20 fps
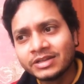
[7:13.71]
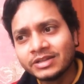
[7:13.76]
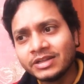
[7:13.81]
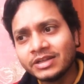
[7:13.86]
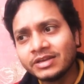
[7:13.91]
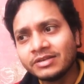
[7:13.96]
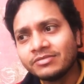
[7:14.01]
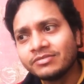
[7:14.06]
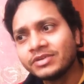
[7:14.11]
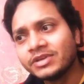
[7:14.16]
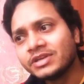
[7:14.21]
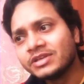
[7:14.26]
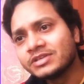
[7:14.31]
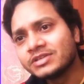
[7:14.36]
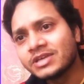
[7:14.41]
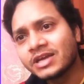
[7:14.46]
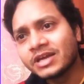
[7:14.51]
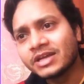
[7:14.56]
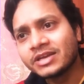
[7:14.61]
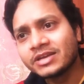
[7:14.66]
Then we
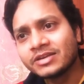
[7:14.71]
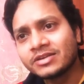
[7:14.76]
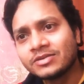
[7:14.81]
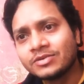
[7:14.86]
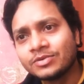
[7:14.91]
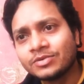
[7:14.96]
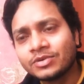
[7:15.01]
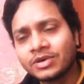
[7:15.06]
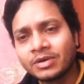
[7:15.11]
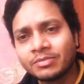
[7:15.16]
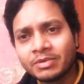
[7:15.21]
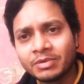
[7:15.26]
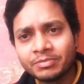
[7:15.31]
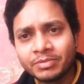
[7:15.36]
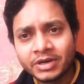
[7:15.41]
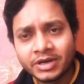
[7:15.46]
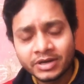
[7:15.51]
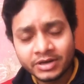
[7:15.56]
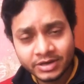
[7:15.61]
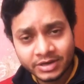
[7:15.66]
decided to come up
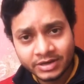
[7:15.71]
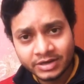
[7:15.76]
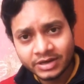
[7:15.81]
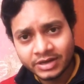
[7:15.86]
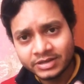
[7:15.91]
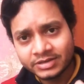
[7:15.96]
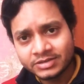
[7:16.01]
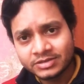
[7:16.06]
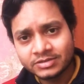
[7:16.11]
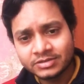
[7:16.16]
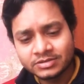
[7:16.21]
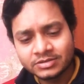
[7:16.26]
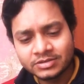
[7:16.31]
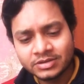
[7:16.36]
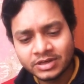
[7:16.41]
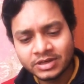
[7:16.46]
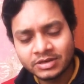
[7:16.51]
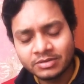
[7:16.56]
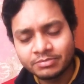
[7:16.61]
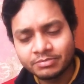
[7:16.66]
here, and I
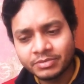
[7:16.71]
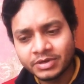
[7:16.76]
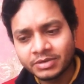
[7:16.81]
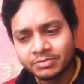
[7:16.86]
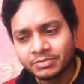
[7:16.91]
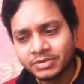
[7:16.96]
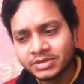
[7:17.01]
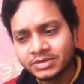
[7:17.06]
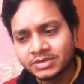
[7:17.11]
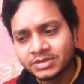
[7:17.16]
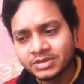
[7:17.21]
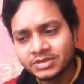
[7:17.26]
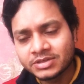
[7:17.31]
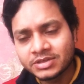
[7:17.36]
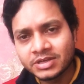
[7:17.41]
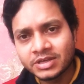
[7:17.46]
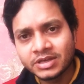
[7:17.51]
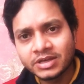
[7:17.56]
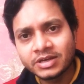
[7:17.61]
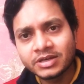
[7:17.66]
set up my business
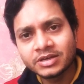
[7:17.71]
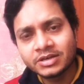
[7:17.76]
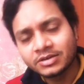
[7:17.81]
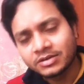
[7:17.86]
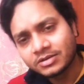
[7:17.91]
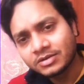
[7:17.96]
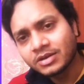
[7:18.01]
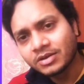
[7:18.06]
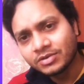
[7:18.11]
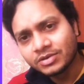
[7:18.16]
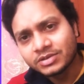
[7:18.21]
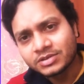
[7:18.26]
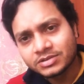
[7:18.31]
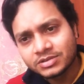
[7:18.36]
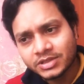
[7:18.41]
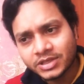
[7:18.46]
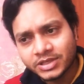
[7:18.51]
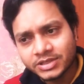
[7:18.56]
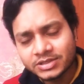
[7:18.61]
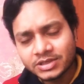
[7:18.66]
here. Now
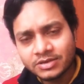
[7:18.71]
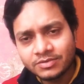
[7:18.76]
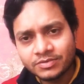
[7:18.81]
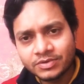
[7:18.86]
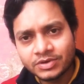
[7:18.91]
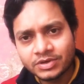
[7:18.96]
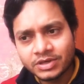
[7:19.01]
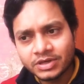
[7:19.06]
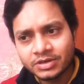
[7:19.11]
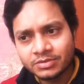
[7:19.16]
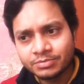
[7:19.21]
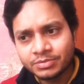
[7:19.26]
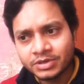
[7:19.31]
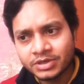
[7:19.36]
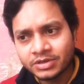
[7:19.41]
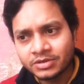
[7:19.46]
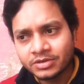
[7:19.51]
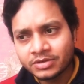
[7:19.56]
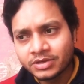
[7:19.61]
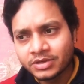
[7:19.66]
things are working
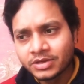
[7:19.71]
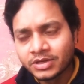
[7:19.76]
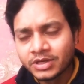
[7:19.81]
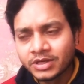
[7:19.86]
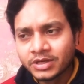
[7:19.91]
pretty good.